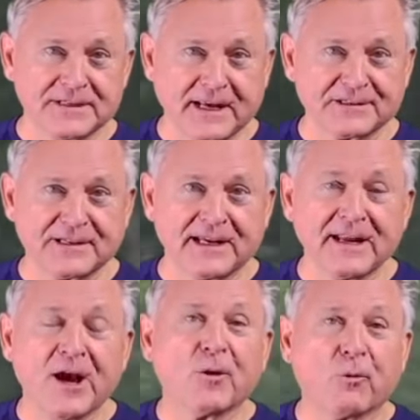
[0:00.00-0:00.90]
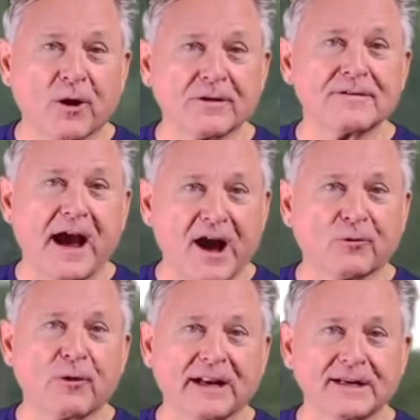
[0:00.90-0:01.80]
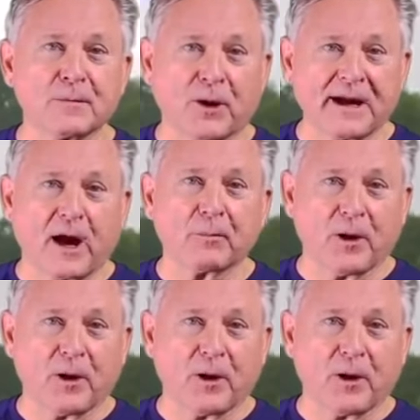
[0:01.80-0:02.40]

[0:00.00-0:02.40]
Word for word: testing, we're now ready to bring our